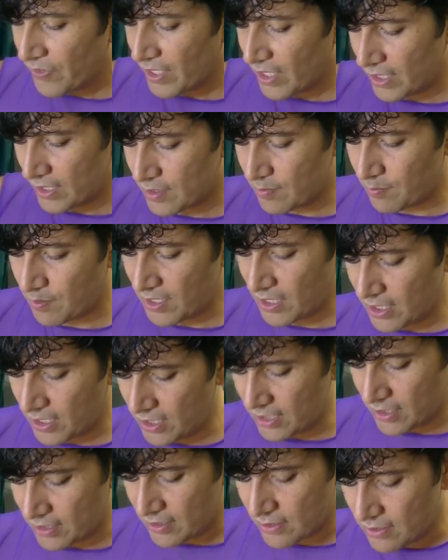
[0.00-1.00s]
It's
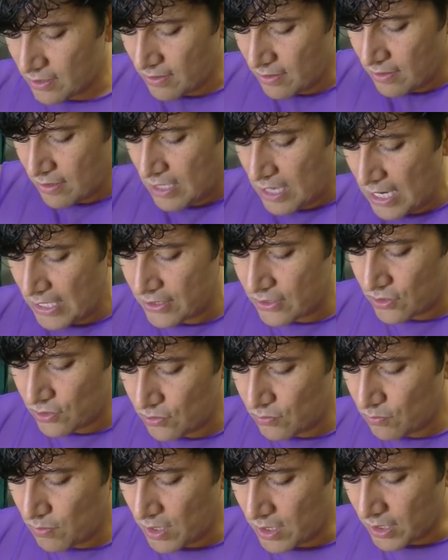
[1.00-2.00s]
because I do
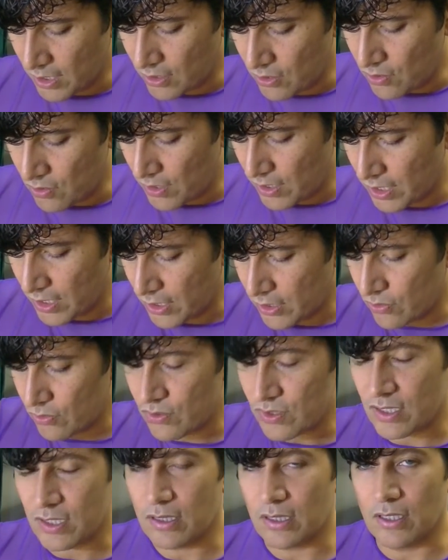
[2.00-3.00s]
want to go ahead and
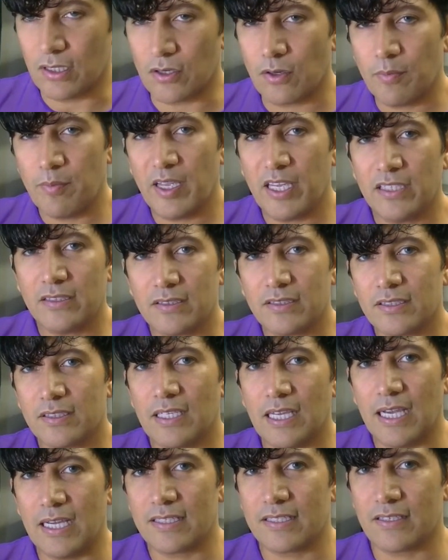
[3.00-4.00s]
use a little bit
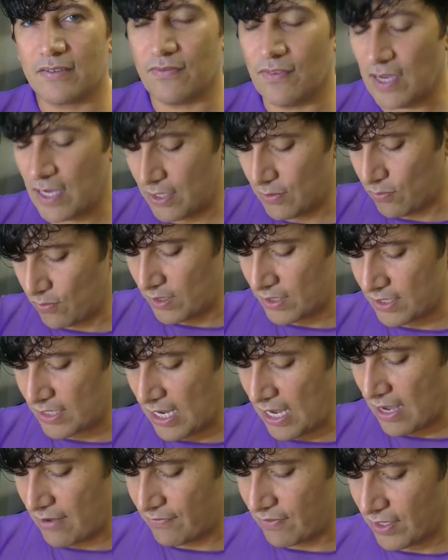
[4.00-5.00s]
as if I was
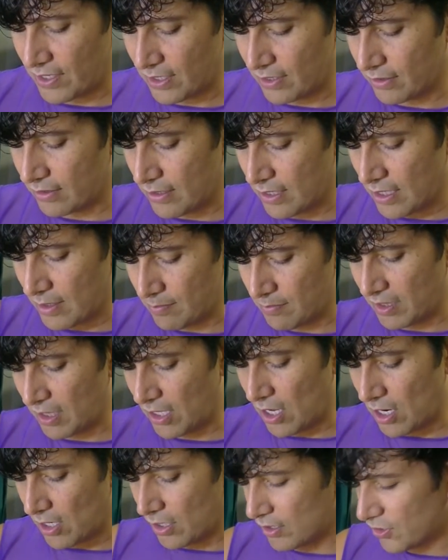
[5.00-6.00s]
having
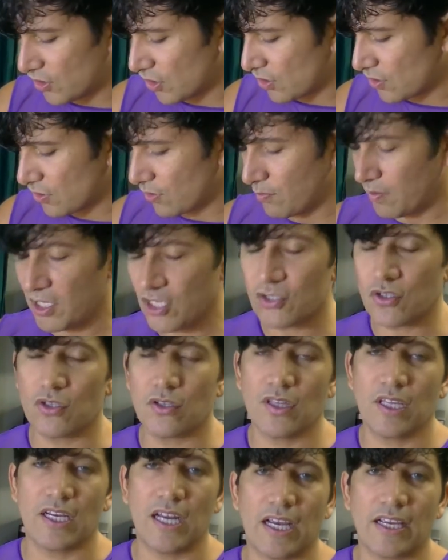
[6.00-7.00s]
lard, just to make
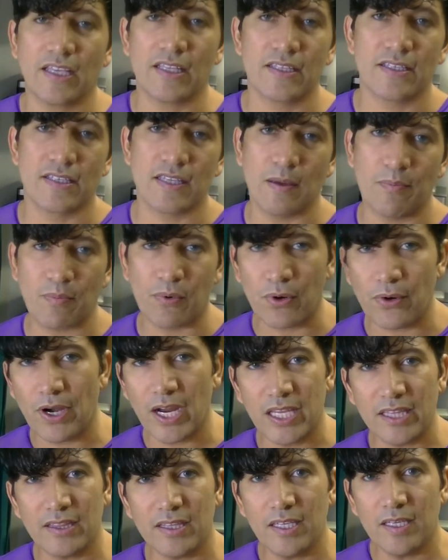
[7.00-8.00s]
sure that I can
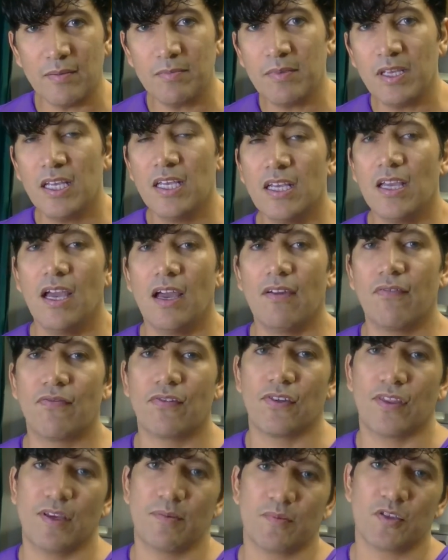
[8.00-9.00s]
separate them and
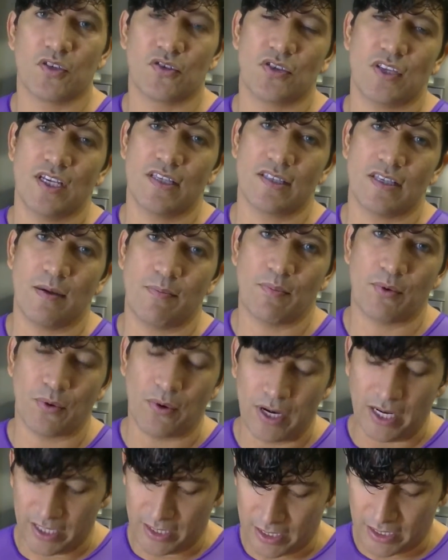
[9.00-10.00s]
for them to stay
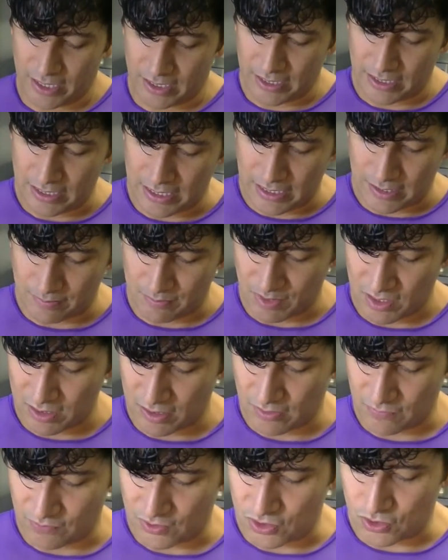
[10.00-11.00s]
separated
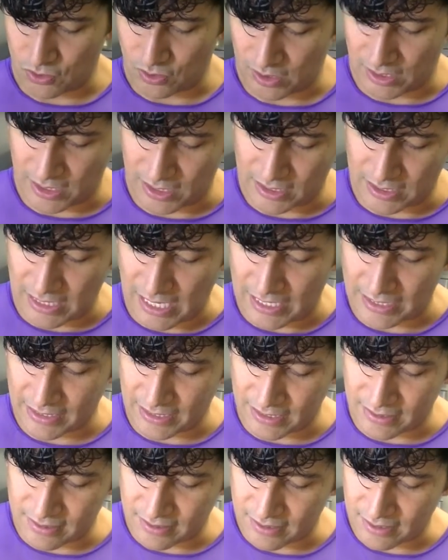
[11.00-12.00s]
individually and not
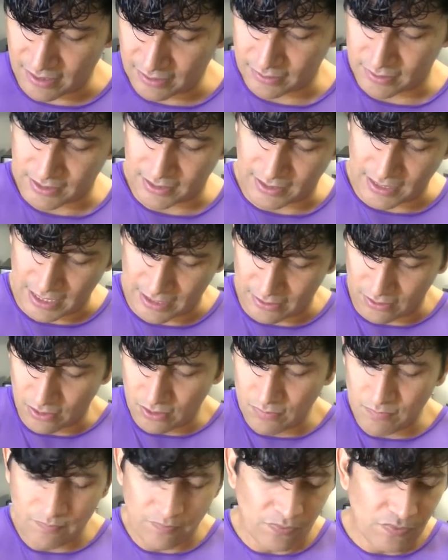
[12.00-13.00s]
get stuck
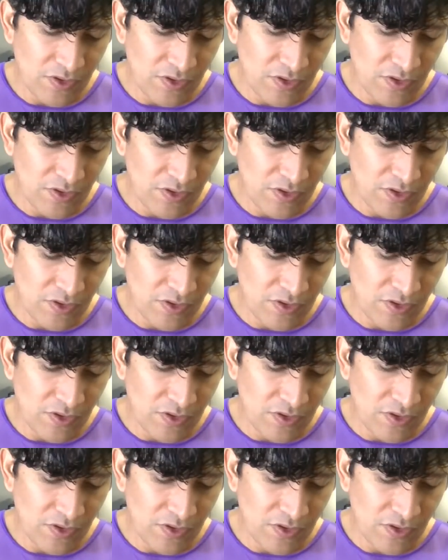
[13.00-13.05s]
together.